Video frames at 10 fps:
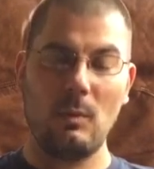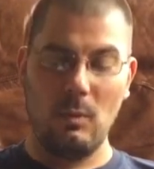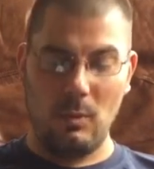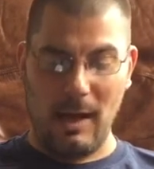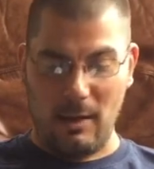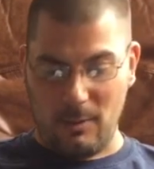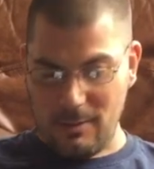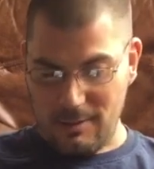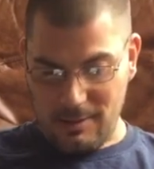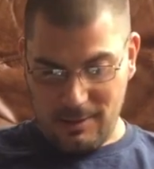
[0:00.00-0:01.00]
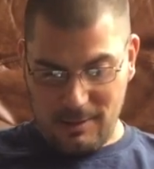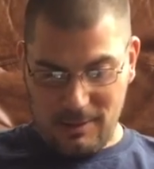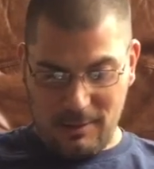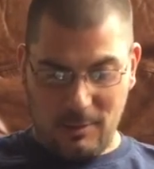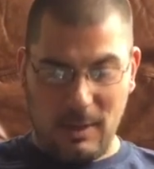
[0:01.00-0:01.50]
Wow.
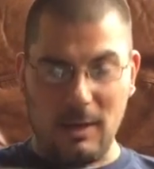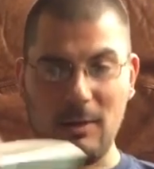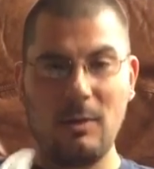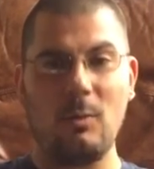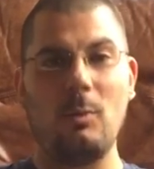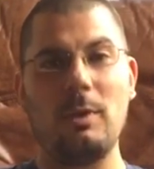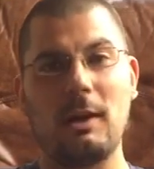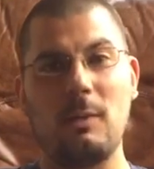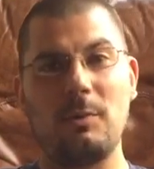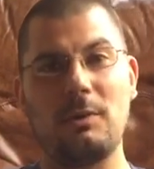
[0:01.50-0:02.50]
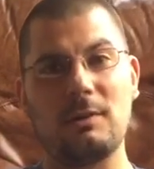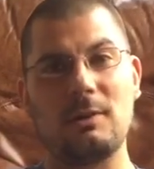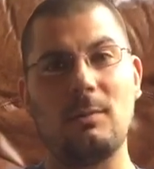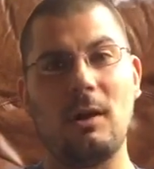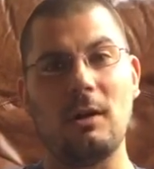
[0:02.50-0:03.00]
Well, we'll pick up with this
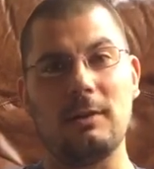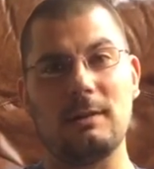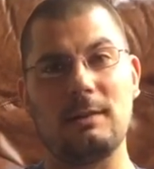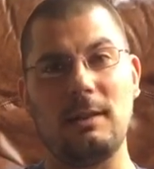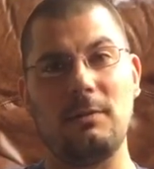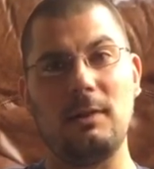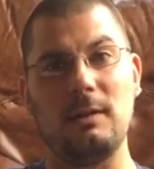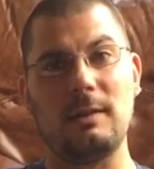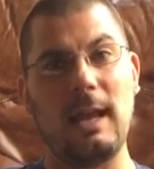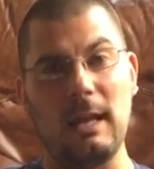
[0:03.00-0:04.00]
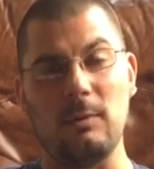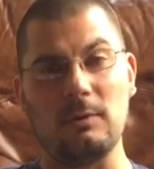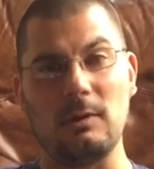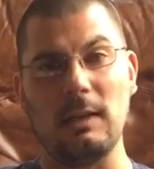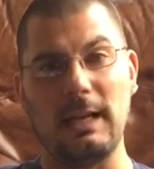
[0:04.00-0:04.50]
tomorrow and see if he's able
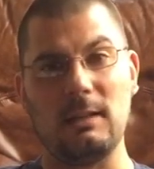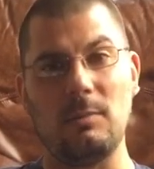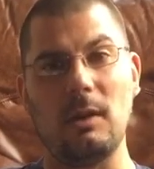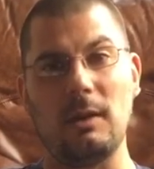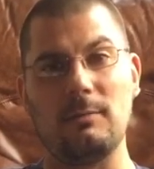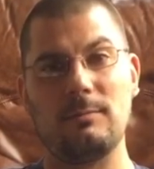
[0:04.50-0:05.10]
to land the plane.